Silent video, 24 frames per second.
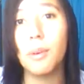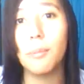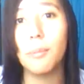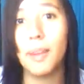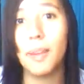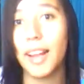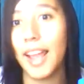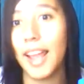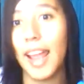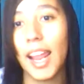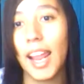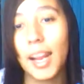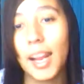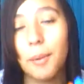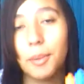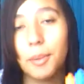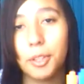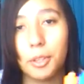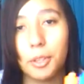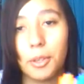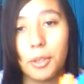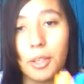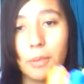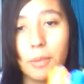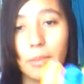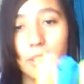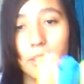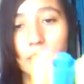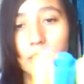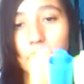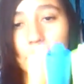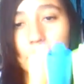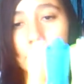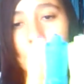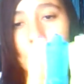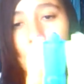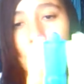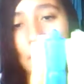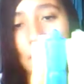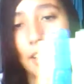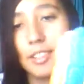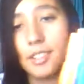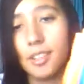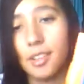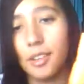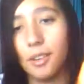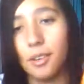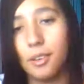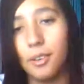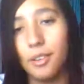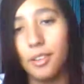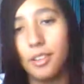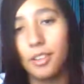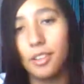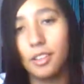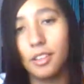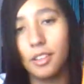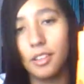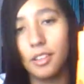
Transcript: one, but I hate what the green one looks like, so.